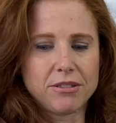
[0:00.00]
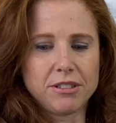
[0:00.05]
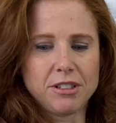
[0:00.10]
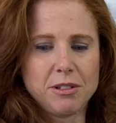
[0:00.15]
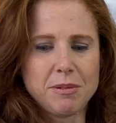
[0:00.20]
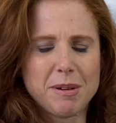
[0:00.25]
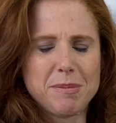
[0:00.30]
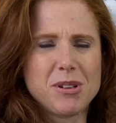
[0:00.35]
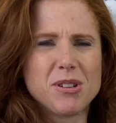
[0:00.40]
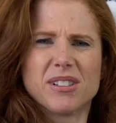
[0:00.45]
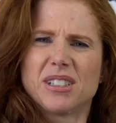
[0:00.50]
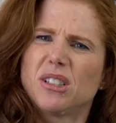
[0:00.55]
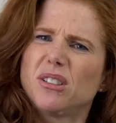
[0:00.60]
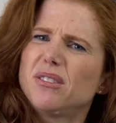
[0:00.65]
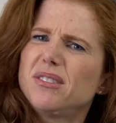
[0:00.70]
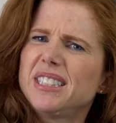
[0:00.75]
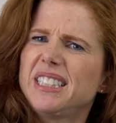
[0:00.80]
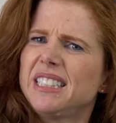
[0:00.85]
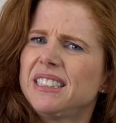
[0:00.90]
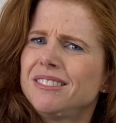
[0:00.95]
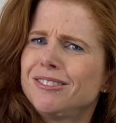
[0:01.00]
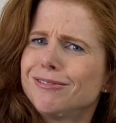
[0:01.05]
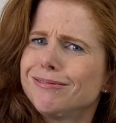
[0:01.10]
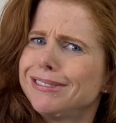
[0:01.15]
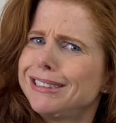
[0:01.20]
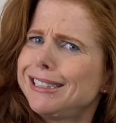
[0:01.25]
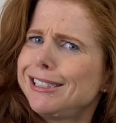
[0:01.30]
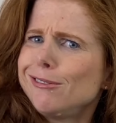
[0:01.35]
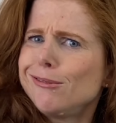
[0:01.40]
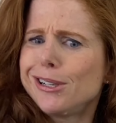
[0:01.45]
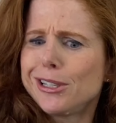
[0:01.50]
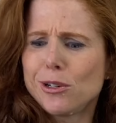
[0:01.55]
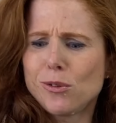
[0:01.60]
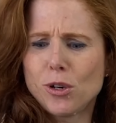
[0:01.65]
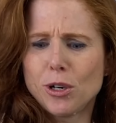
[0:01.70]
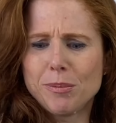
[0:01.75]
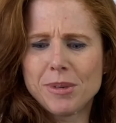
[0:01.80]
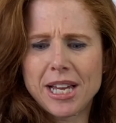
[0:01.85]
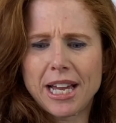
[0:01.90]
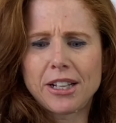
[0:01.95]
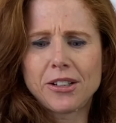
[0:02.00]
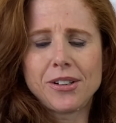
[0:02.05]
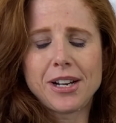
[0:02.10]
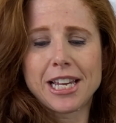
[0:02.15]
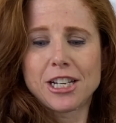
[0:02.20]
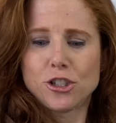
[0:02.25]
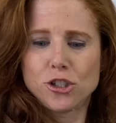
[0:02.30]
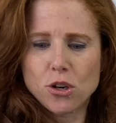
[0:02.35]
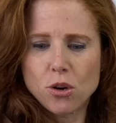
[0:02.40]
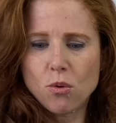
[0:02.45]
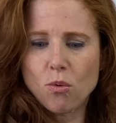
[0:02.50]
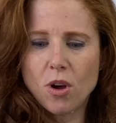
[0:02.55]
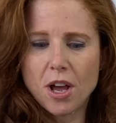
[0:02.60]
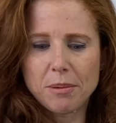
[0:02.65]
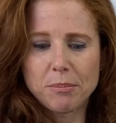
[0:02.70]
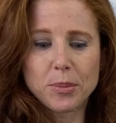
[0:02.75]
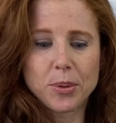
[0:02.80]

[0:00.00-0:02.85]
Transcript: You might be going, oh, I didn't really want a warm color and I don't want